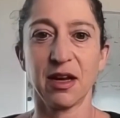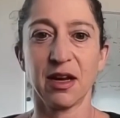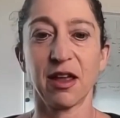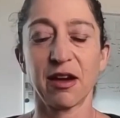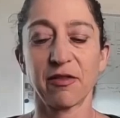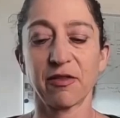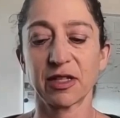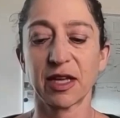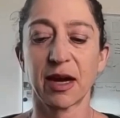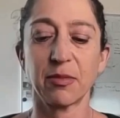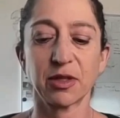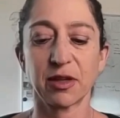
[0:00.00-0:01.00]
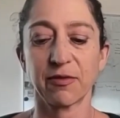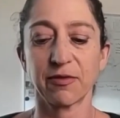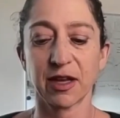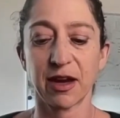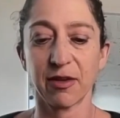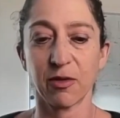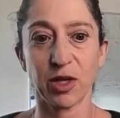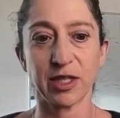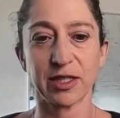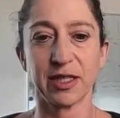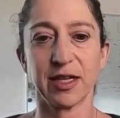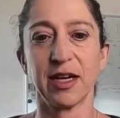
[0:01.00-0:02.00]
A lot of the cyber stuff is kind of
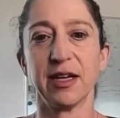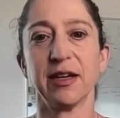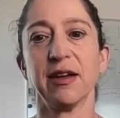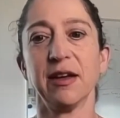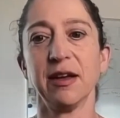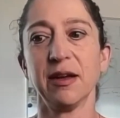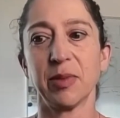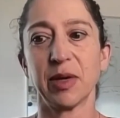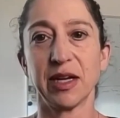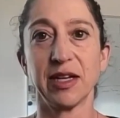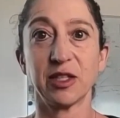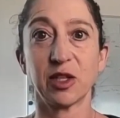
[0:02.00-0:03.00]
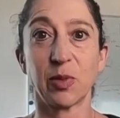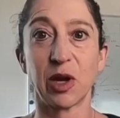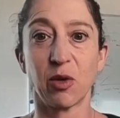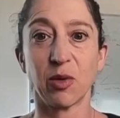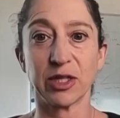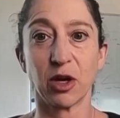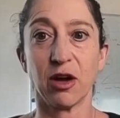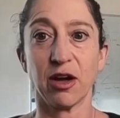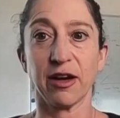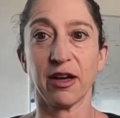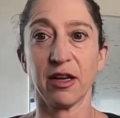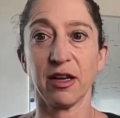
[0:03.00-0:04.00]
once and done, but it needs to be always
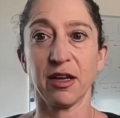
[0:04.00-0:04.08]
on.